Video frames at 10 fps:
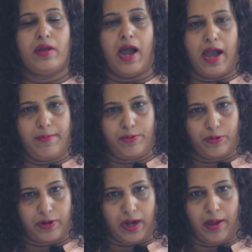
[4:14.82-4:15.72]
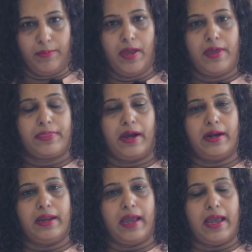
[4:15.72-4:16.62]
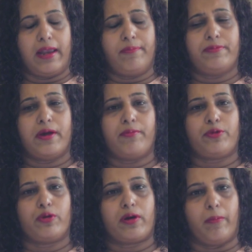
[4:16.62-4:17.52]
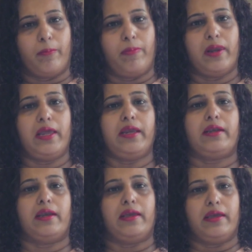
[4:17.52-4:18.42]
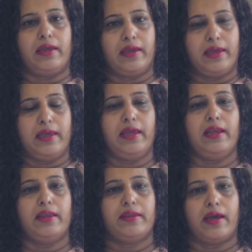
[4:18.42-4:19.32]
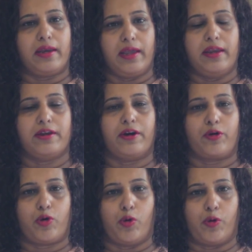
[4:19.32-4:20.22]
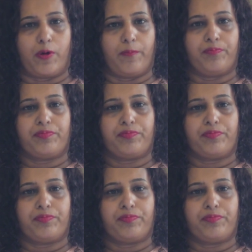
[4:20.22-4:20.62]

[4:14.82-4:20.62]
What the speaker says: and program that help them to completely heal their inner core.